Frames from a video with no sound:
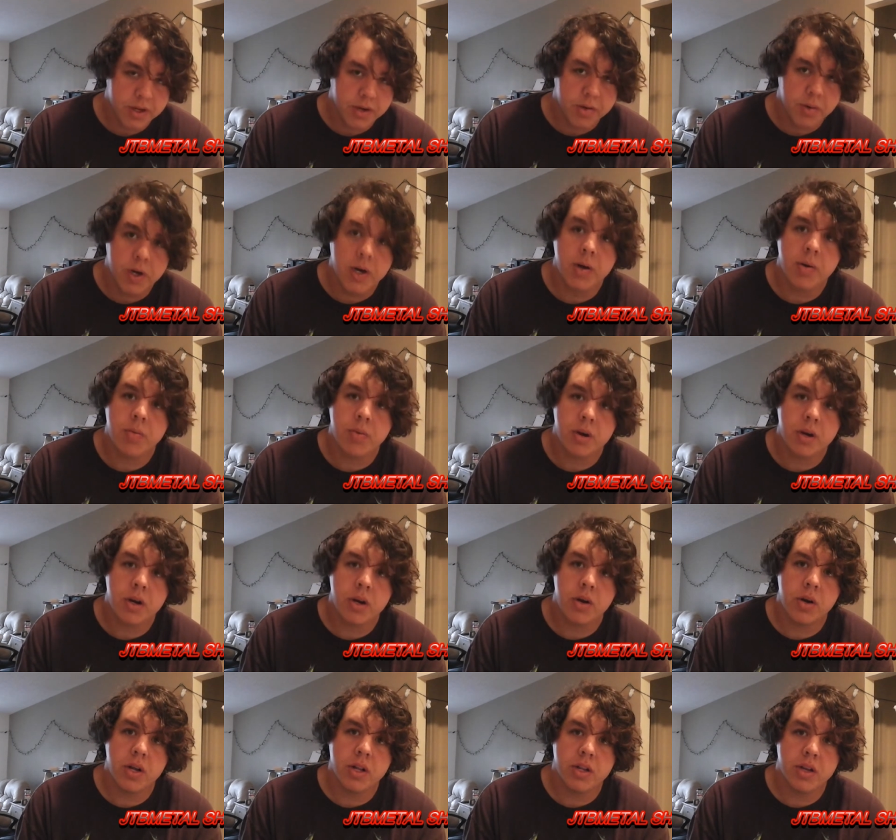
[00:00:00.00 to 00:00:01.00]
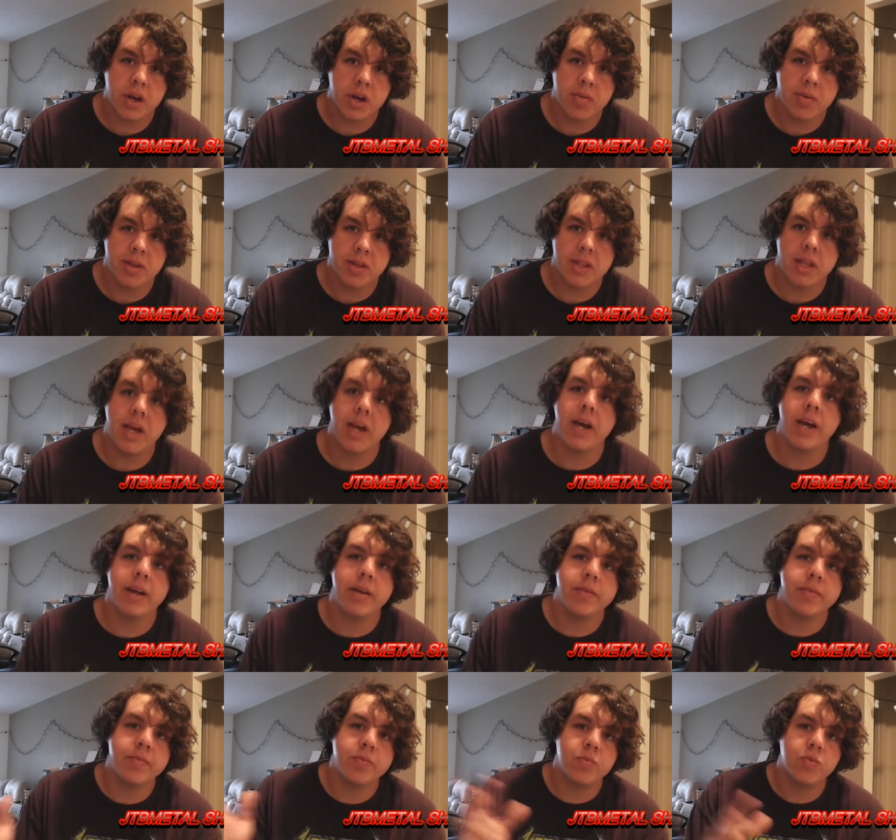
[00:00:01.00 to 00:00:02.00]
well, we're going to go ahead and talk about
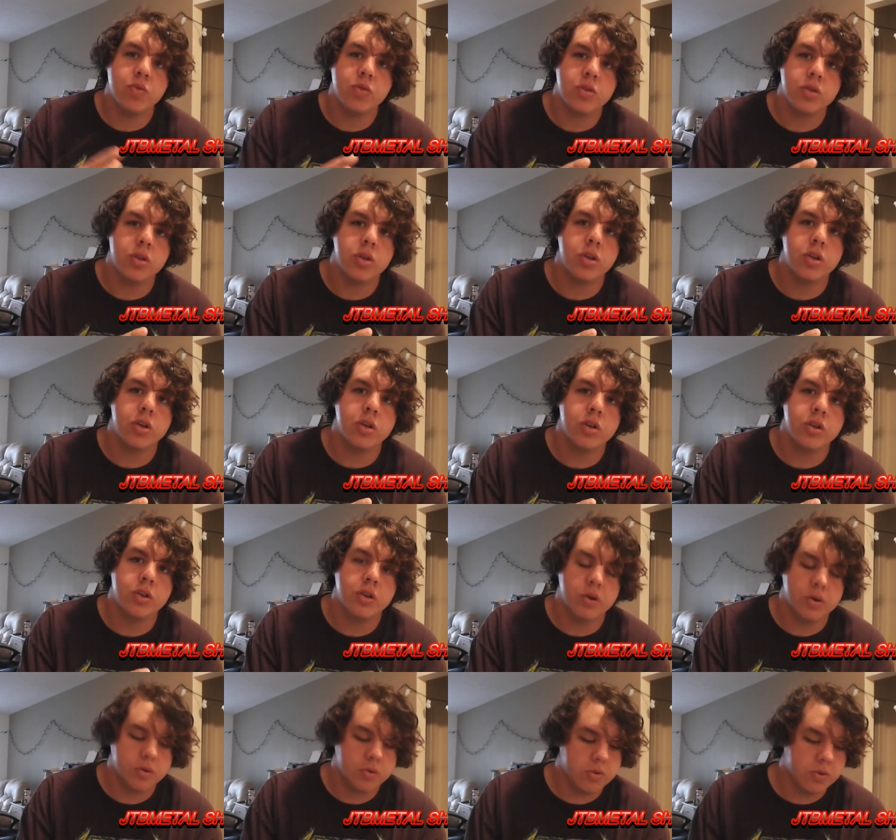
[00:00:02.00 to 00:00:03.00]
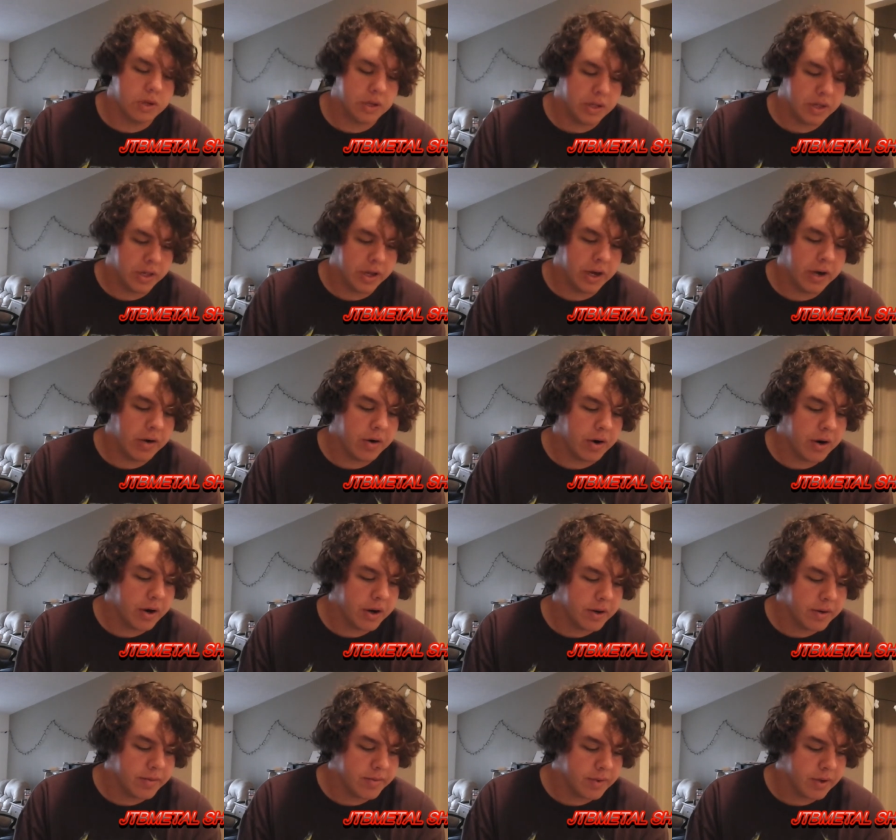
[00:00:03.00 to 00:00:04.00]
that soon later
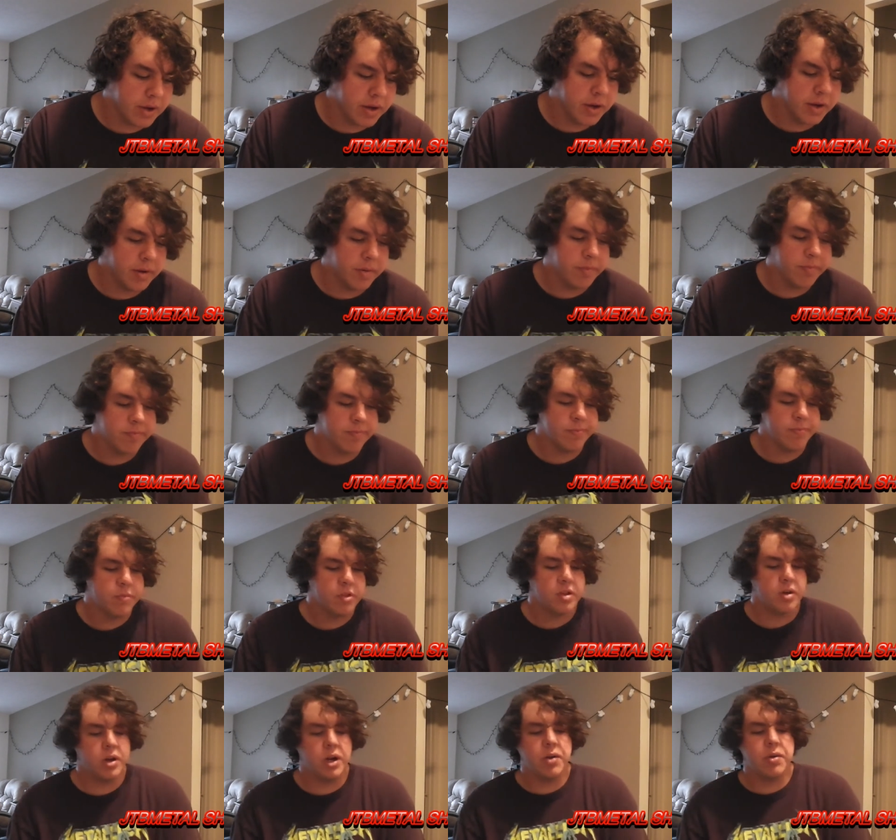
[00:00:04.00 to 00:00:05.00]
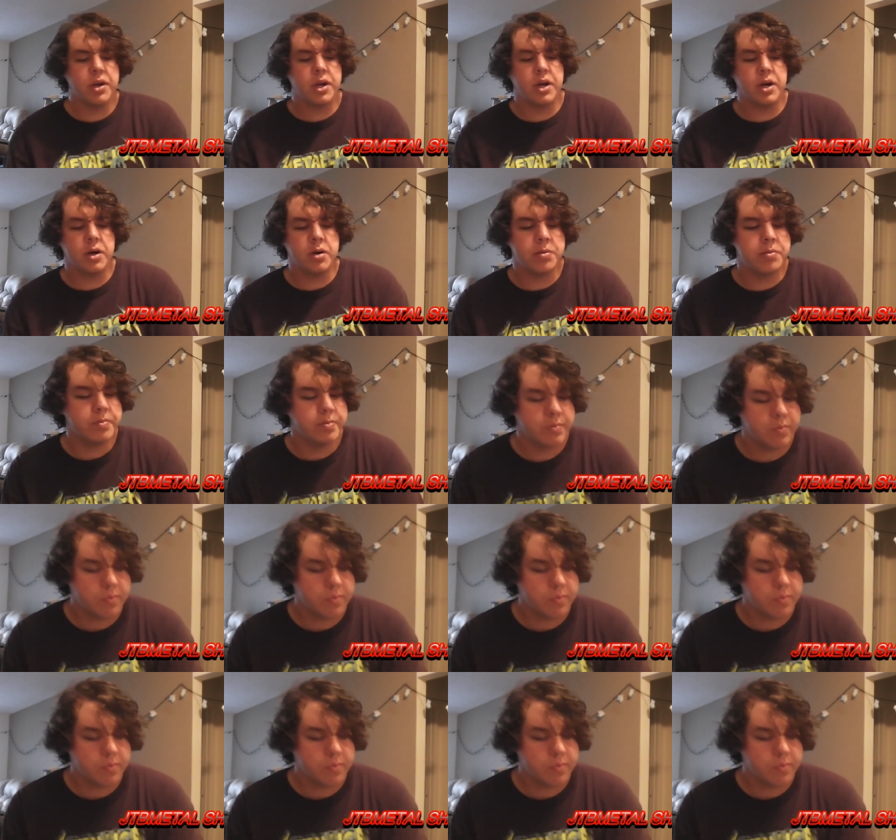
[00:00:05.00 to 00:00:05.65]
on. Um, so here we go.